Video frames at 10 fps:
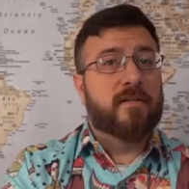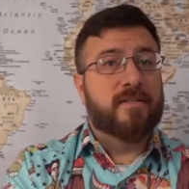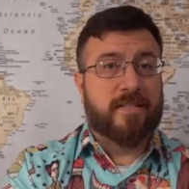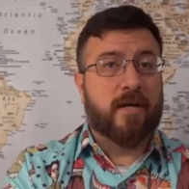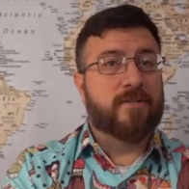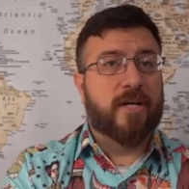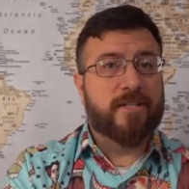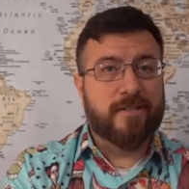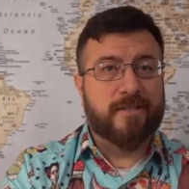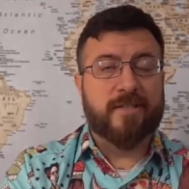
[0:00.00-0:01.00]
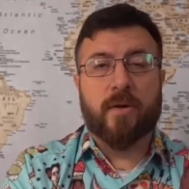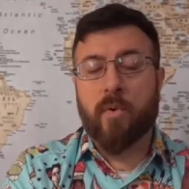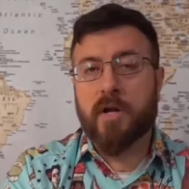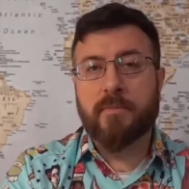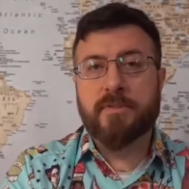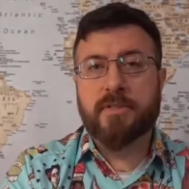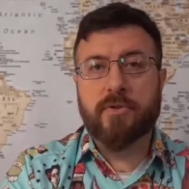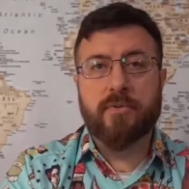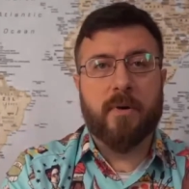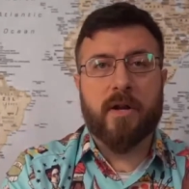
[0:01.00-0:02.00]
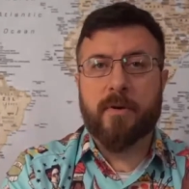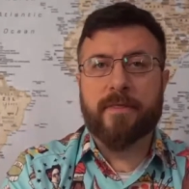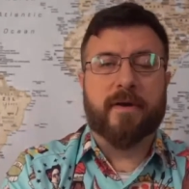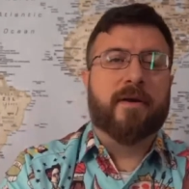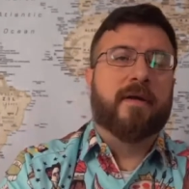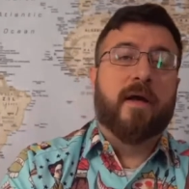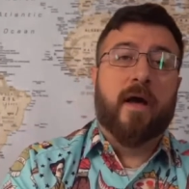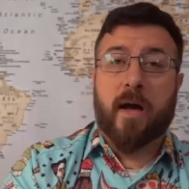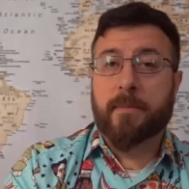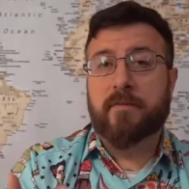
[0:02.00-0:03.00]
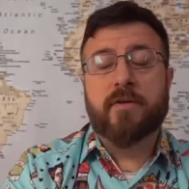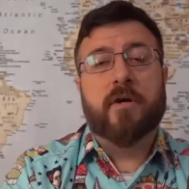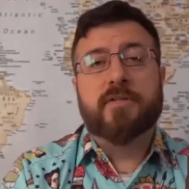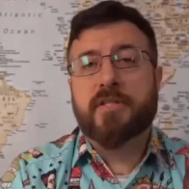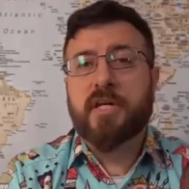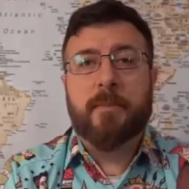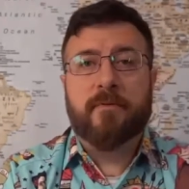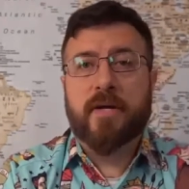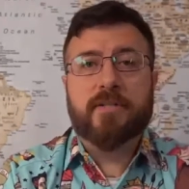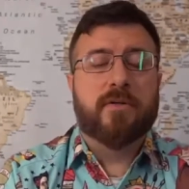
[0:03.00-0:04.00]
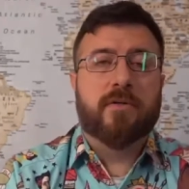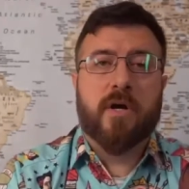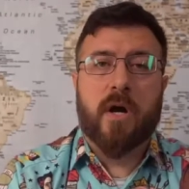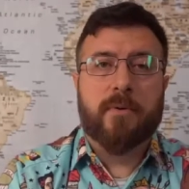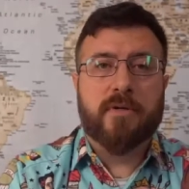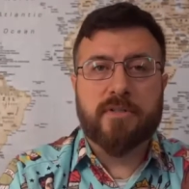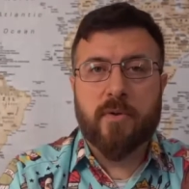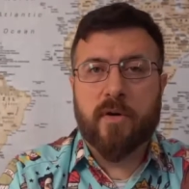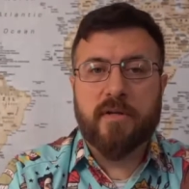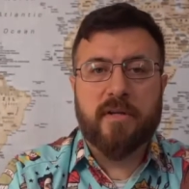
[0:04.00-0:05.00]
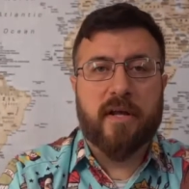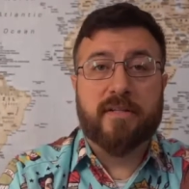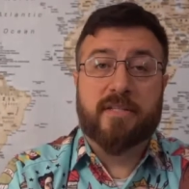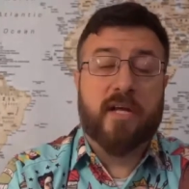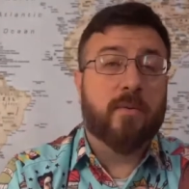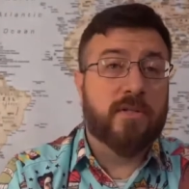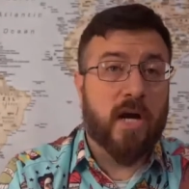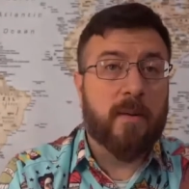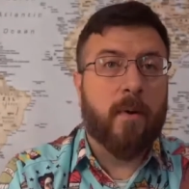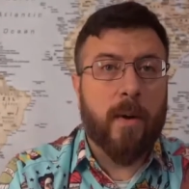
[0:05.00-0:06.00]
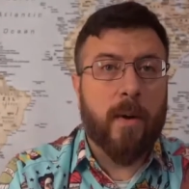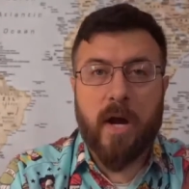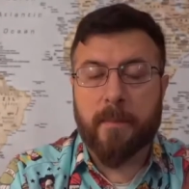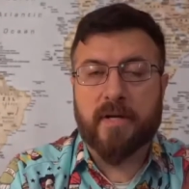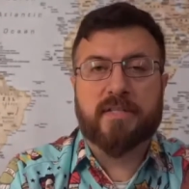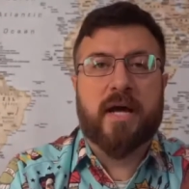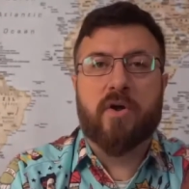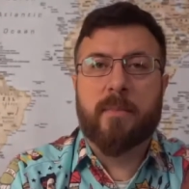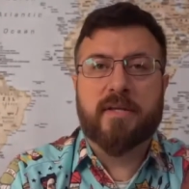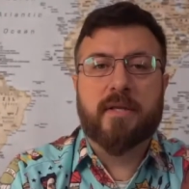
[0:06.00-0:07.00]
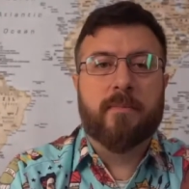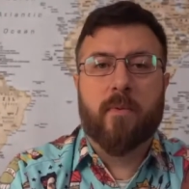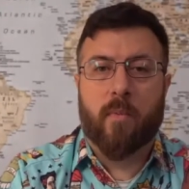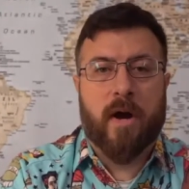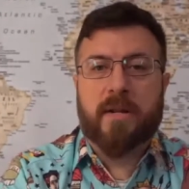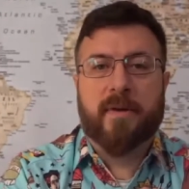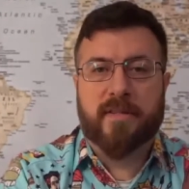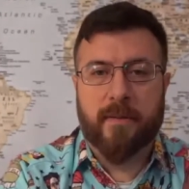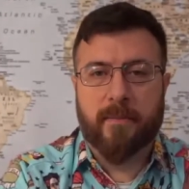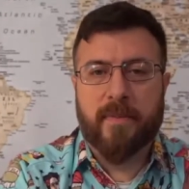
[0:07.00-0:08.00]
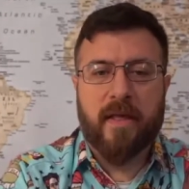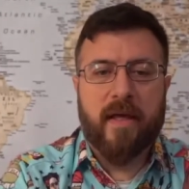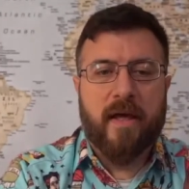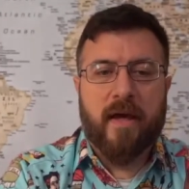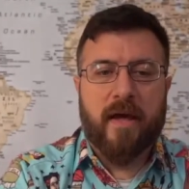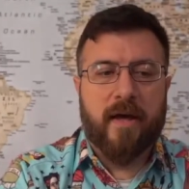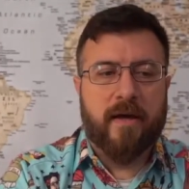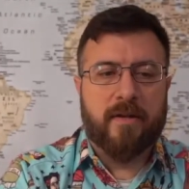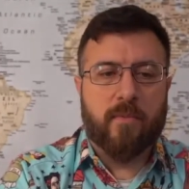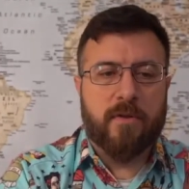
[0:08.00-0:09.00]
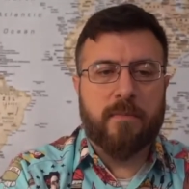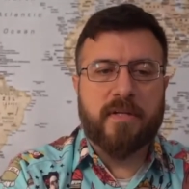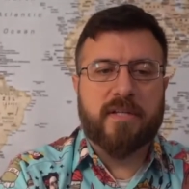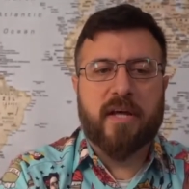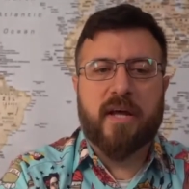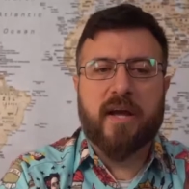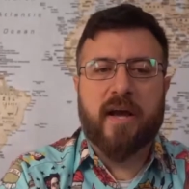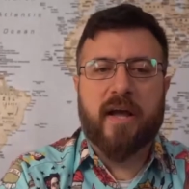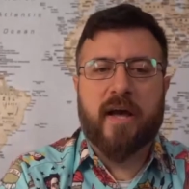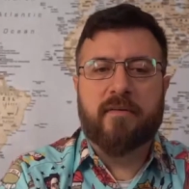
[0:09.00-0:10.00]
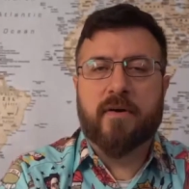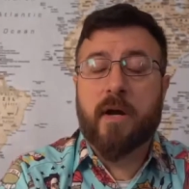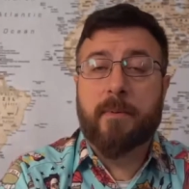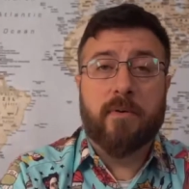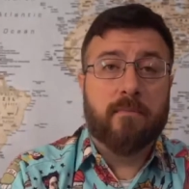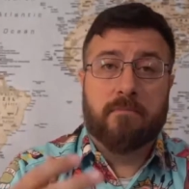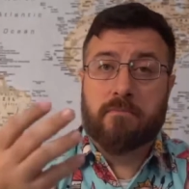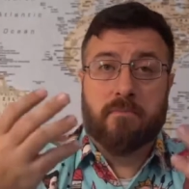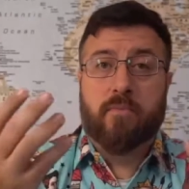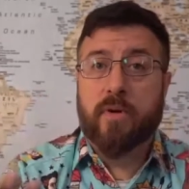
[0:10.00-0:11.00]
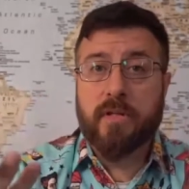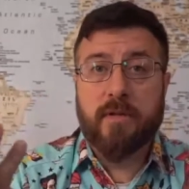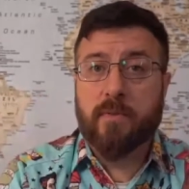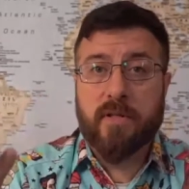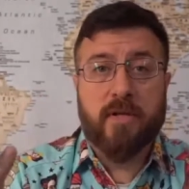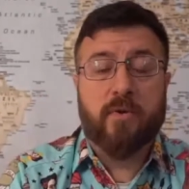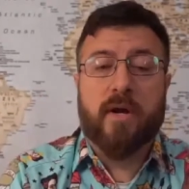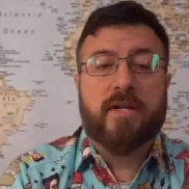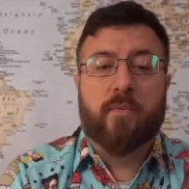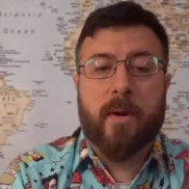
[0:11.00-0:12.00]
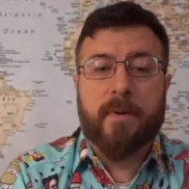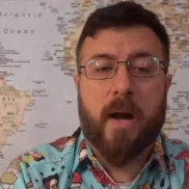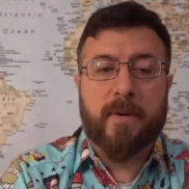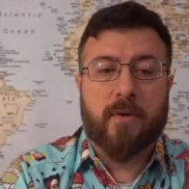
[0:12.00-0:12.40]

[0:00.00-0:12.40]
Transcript: Salutations and welcome to Monomythic. I'm Kevin Garcia, professional comic book historian, and today we're talking about web comics, how to make them, why to make them. And with me today, I have a couple really, really great web comic